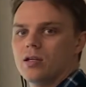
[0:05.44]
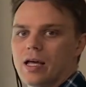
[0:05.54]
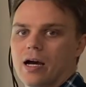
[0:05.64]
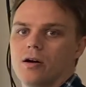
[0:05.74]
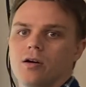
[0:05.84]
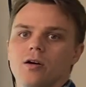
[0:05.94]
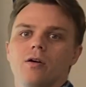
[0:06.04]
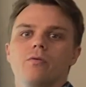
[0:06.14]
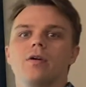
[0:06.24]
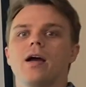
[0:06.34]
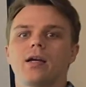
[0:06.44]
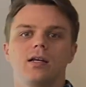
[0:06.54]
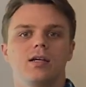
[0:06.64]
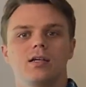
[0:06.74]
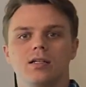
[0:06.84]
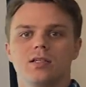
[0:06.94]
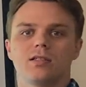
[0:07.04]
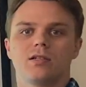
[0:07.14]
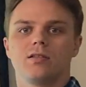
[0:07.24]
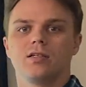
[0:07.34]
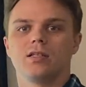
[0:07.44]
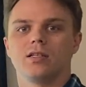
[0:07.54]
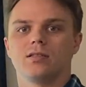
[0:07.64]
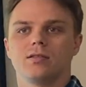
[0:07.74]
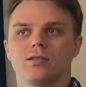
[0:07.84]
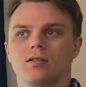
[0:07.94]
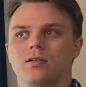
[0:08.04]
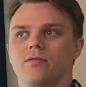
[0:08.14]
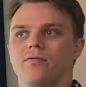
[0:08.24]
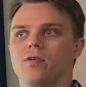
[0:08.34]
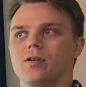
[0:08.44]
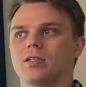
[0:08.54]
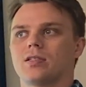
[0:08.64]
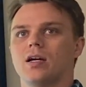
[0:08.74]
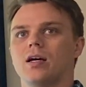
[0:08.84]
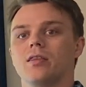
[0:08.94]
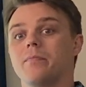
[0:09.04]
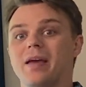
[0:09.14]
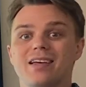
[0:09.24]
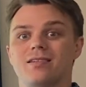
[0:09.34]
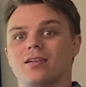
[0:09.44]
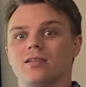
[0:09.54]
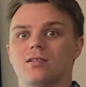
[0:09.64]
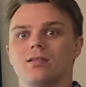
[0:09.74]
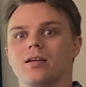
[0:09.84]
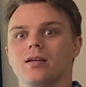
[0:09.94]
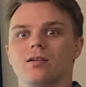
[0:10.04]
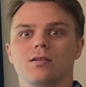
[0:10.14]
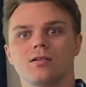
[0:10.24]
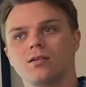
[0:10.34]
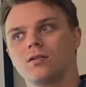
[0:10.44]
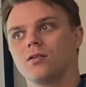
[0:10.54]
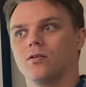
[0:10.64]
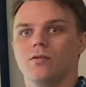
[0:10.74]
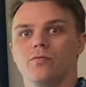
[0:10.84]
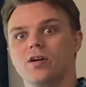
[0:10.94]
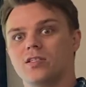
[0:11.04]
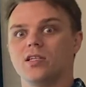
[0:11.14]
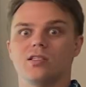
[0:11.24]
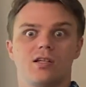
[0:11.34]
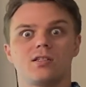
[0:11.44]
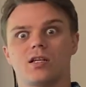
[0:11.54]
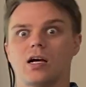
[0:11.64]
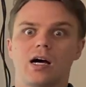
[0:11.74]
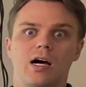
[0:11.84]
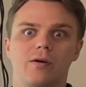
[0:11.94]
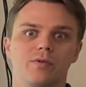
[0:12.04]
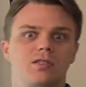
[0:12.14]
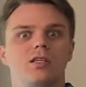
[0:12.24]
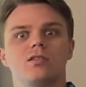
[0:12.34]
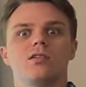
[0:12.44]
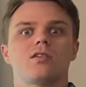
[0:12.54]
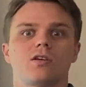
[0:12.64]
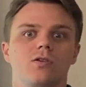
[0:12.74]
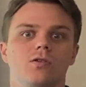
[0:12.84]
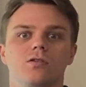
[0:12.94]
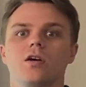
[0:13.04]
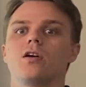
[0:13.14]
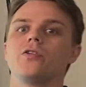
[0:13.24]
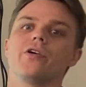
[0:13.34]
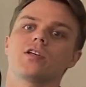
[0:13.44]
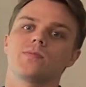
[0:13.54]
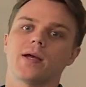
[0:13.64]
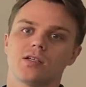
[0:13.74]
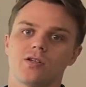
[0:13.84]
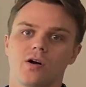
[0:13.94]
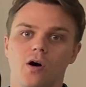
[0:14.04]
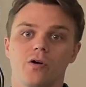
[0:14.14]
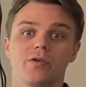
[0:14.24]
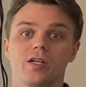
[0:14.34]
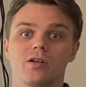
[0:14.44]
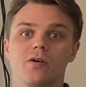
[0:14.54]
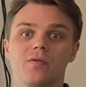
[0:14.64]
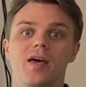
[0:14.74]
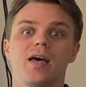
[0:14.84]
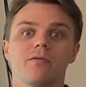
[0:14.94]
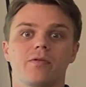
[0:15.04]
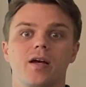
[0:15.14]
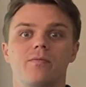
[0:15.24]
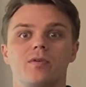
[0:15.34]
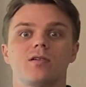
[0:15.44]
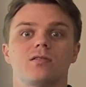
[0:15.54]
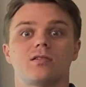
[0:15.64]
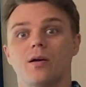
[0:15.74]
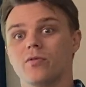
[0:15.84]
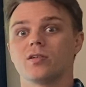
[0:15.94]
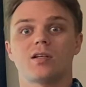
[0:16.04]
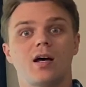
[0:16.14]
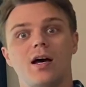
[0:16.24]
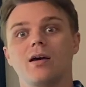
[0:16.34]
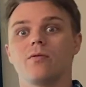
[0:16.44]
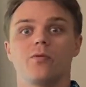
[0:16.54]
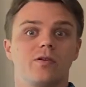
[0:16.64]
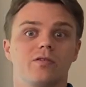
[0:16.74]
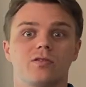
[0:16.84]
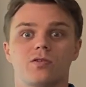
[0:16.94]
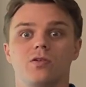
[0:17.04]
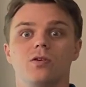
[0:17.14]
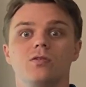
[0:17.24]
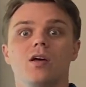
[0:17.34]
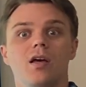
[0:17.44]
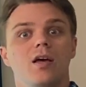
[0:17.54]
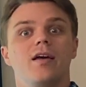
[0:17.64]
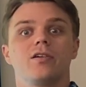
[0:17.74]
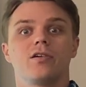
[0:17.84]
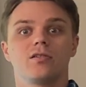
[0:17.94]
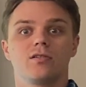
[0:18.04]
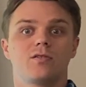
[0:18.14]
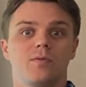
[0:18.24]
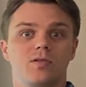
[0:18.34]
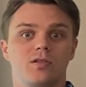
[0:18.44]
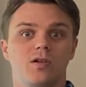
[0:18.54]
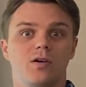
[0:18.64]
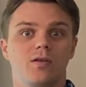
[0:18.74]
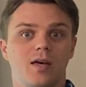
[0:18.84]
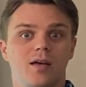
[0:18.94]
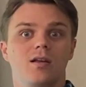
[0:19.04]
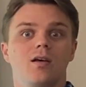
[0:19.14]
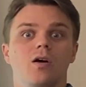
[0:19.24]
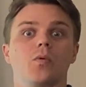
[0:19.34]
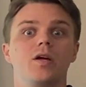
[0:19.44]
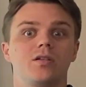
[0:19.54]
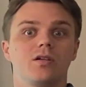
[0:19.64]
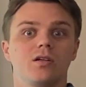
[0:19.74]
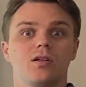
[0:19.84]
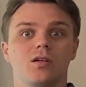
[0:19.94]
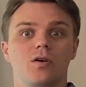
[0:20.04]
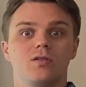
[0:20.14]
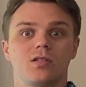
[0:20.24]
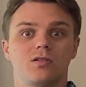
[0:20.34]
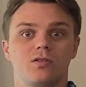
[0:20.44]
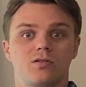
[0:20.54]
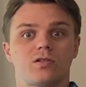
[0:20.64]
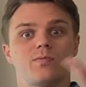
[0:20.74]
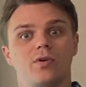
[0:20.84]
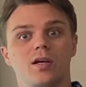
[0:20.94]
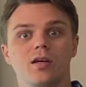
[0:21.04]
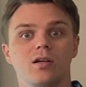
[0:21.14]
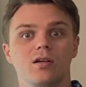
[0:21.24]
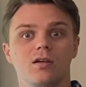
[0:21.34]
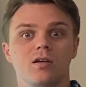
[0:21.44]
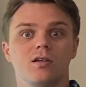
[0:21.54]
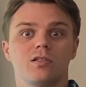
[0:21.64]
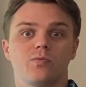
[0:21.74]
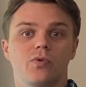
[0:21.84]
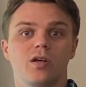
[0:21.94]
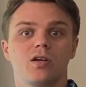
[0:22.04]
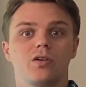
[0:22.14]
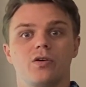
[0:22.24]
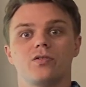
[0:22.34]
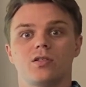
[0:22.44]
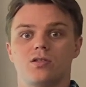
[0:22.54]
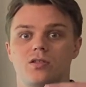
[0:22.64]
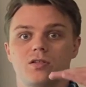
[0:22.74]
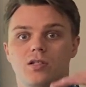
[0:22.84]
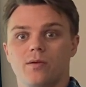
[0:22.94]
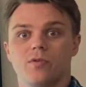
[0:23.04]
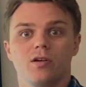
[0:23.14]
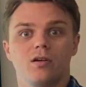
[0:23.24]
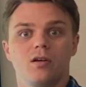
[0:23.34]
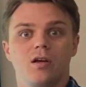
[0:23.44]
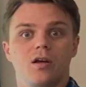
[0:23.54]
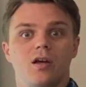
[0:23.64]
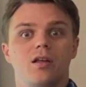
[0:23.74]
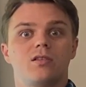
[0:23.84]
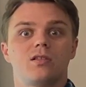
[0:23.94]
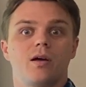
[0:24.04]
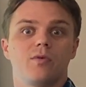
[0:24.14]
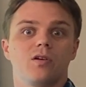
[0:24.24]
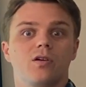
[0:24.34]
Now, we're not going to necessarily focus on the basics like what season is it hot, what season is it cold. You're expected to already know that, right? Because summer it's hot, winter it's cold. And you're also supposed to know that winter goes into spring, spring goes into summer, and summer